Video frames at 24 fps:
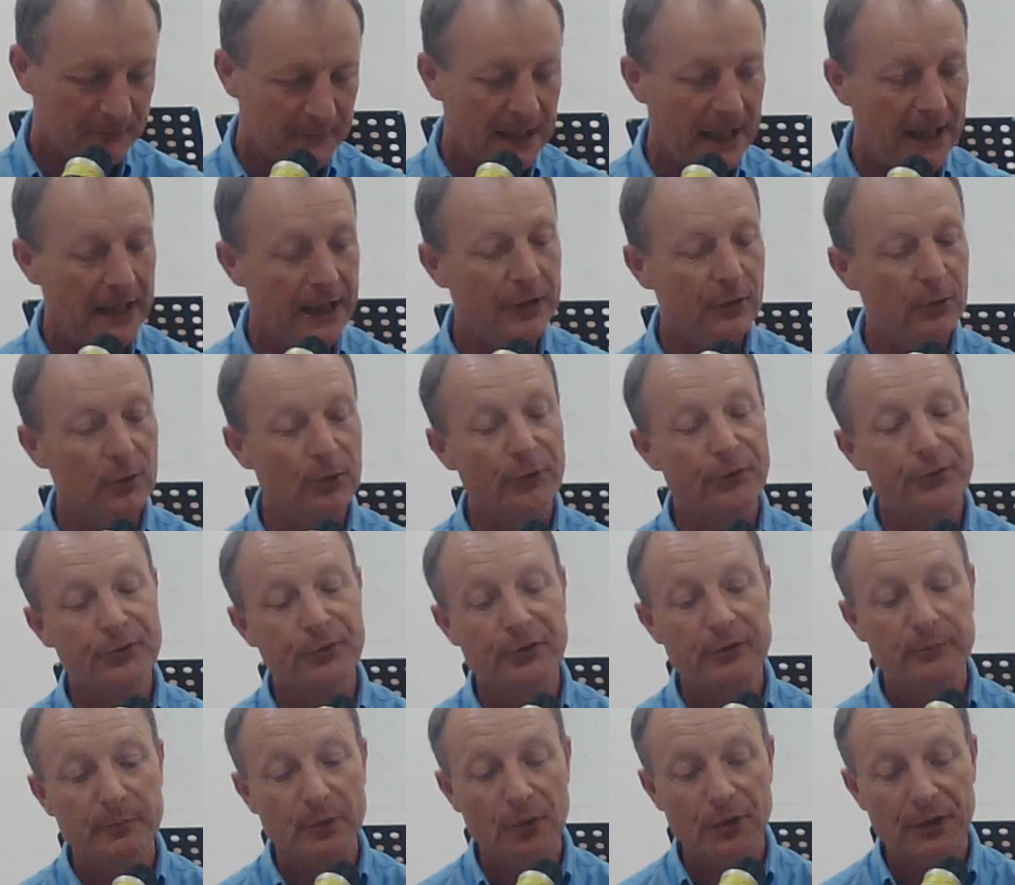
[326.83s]
And all through
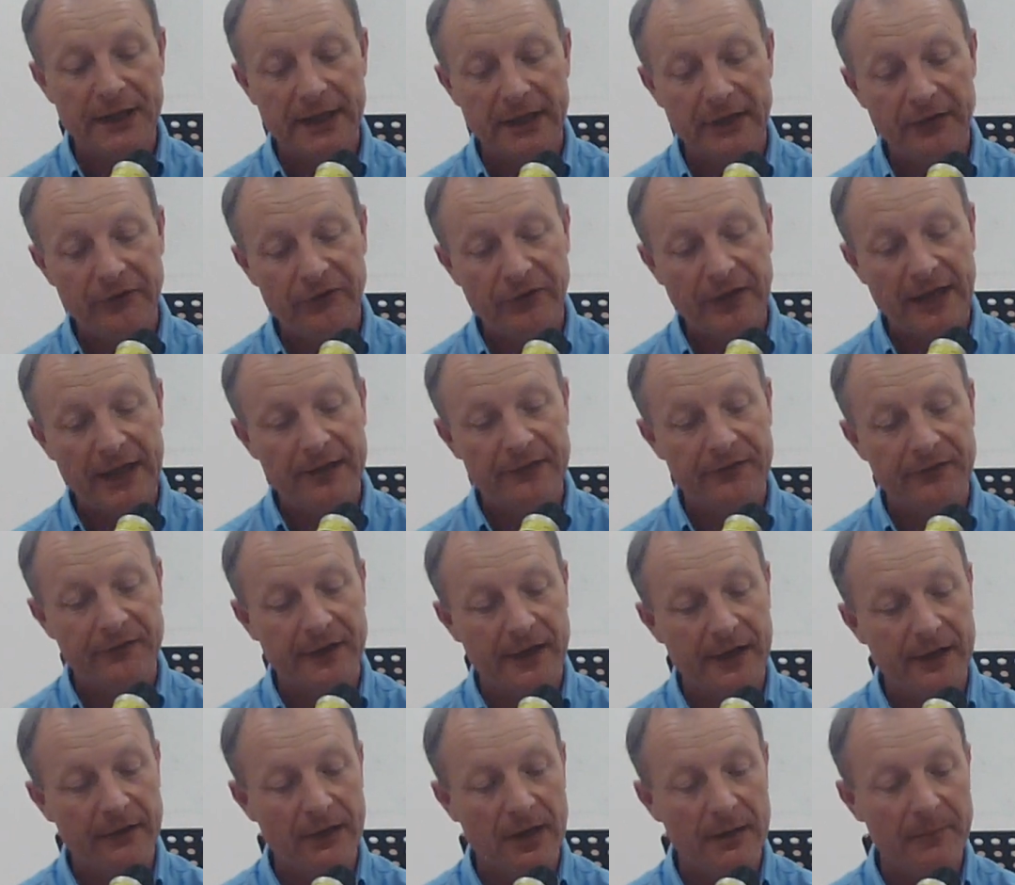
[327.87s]
the morning he sat
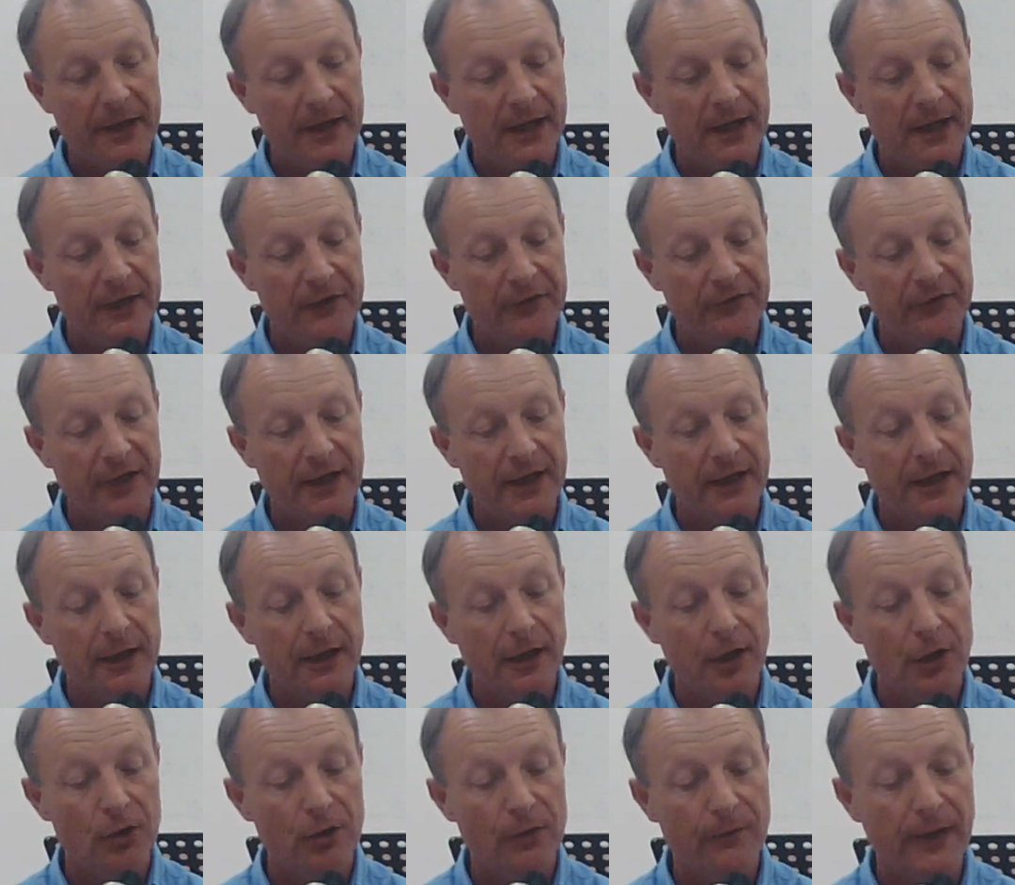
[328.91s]
there up high, saying
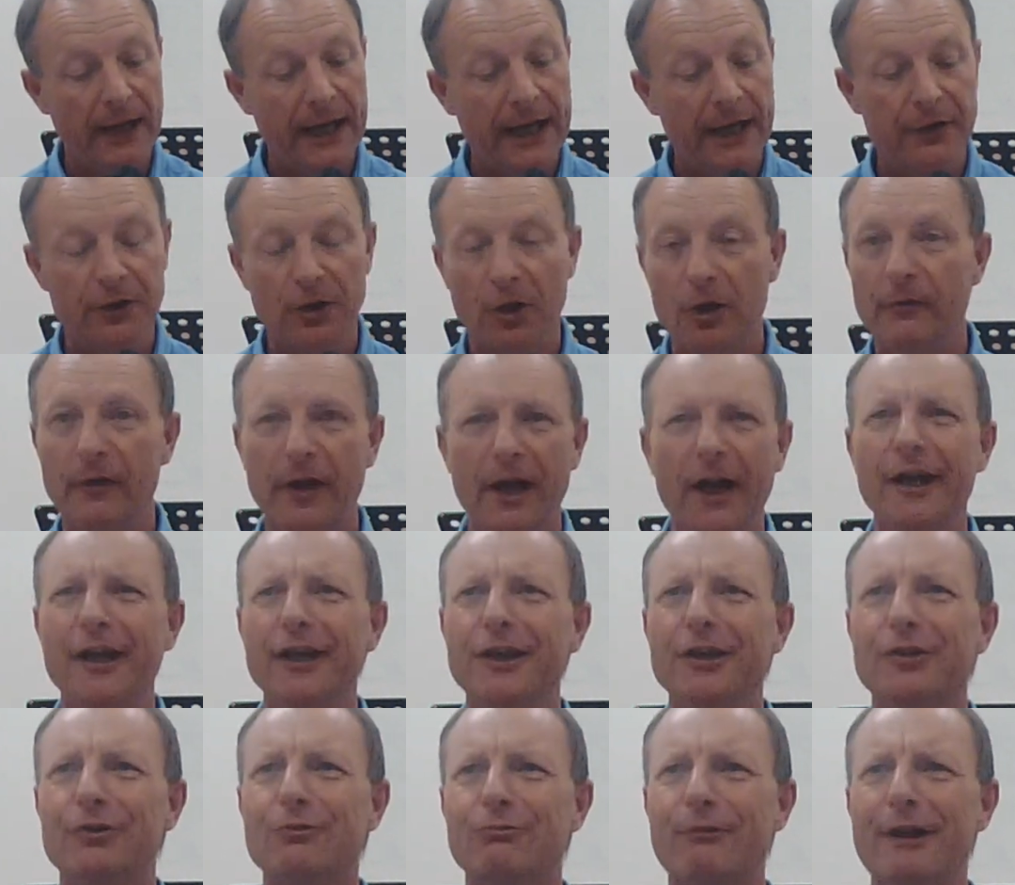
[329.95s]
over and over,
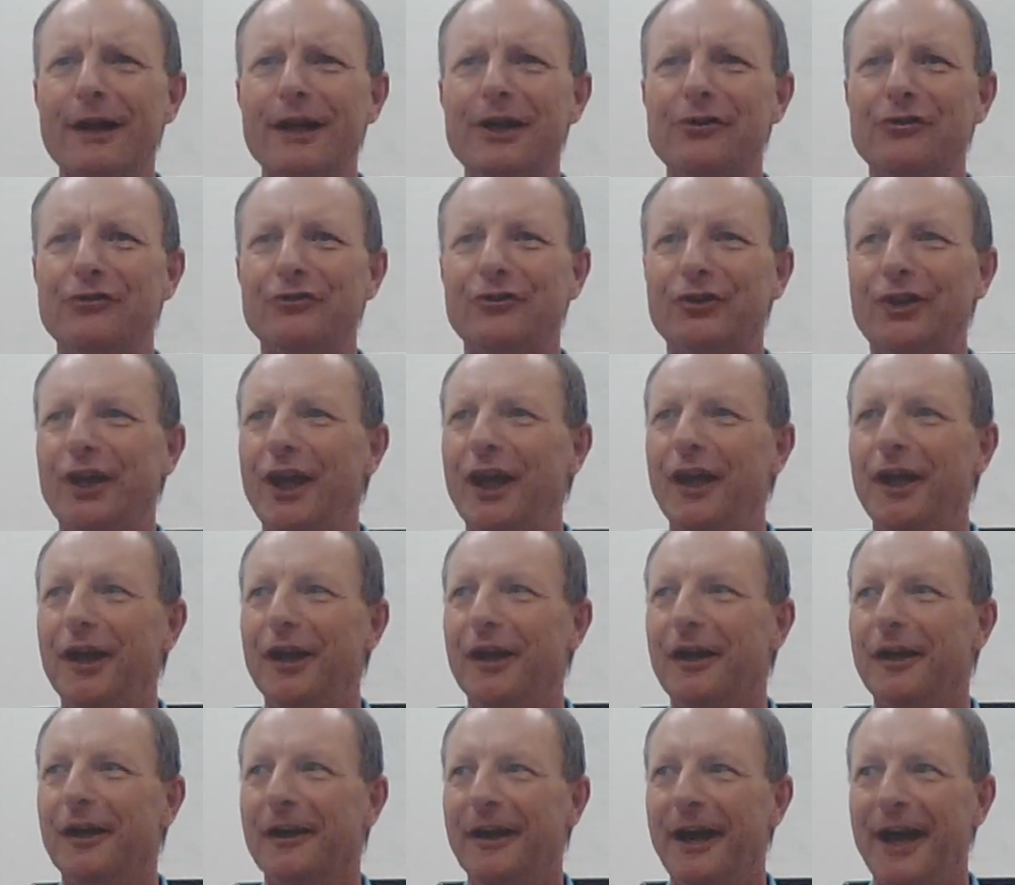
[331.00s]
a great
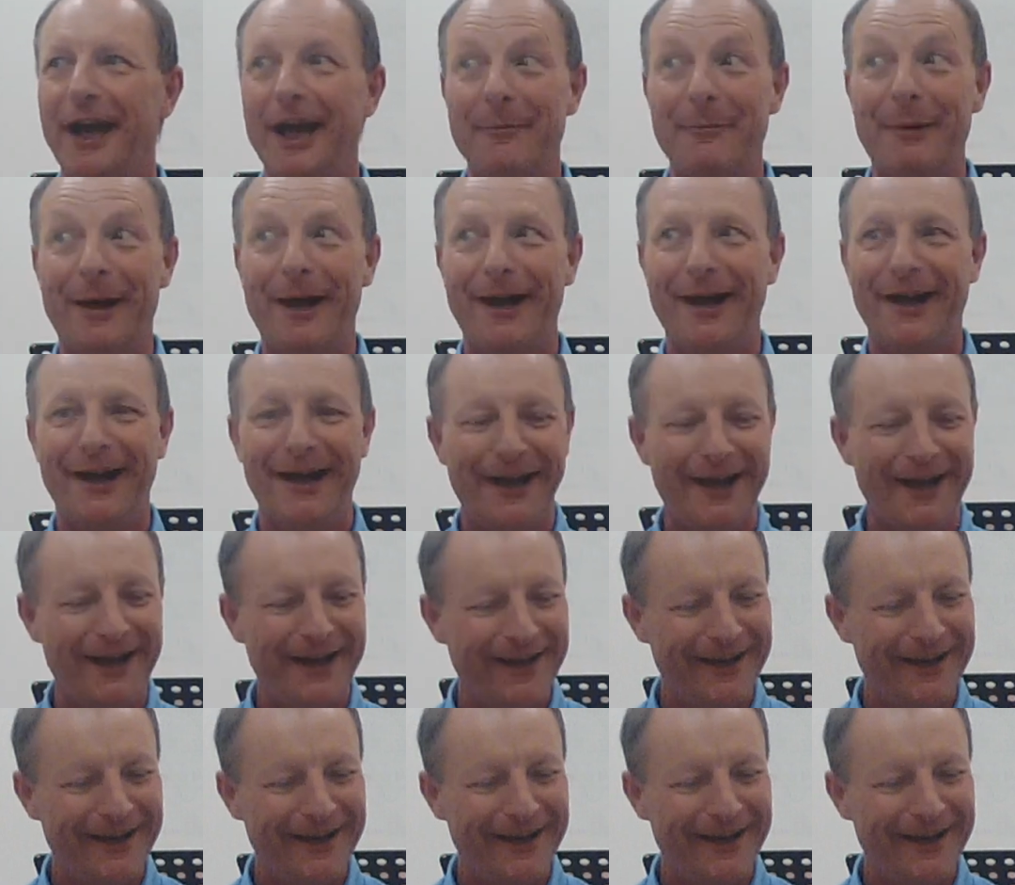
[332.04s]
king am I.